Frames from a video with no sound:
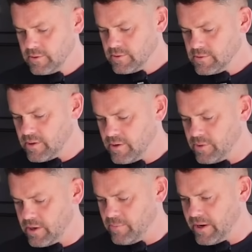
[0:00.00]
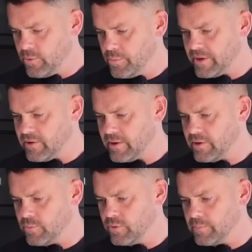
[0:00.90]
So there we go, mate. We'll be cracking
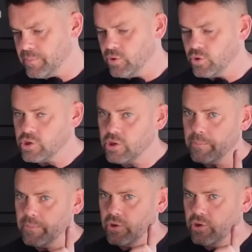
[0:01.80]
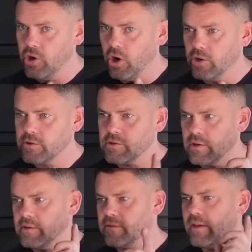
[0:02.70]
on with the Porsche, but not
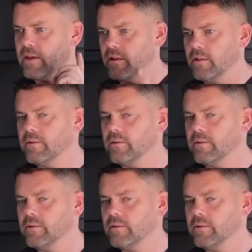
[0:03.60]
until